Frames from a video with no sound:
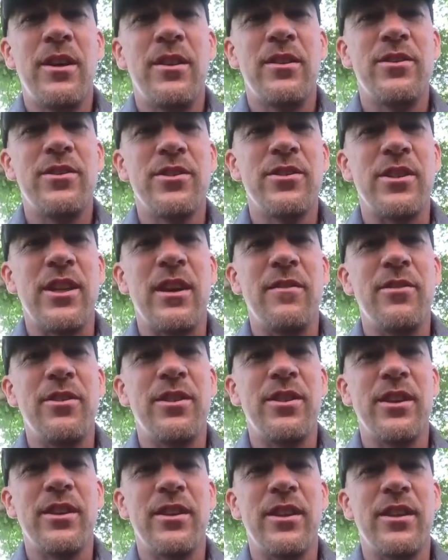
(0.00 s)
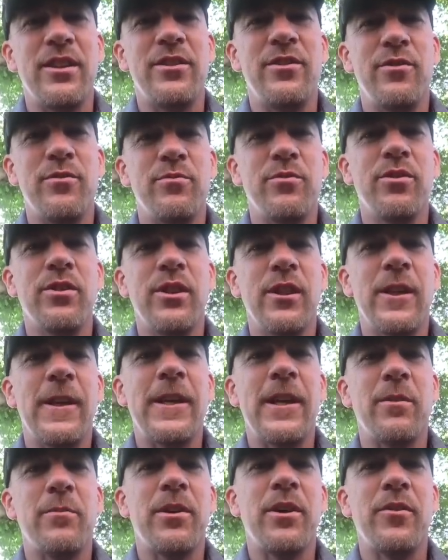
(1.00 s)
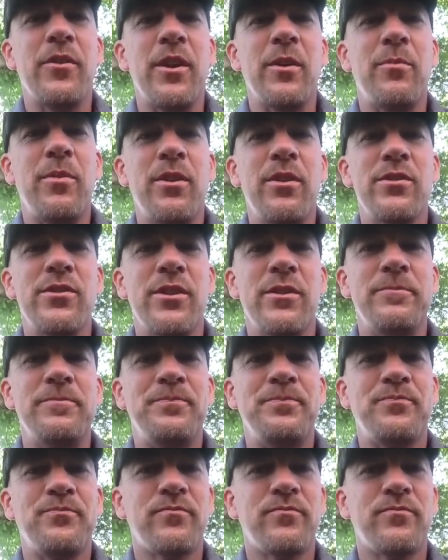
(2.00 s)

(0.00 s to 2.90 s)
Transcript: It's just everything that you really like about that person.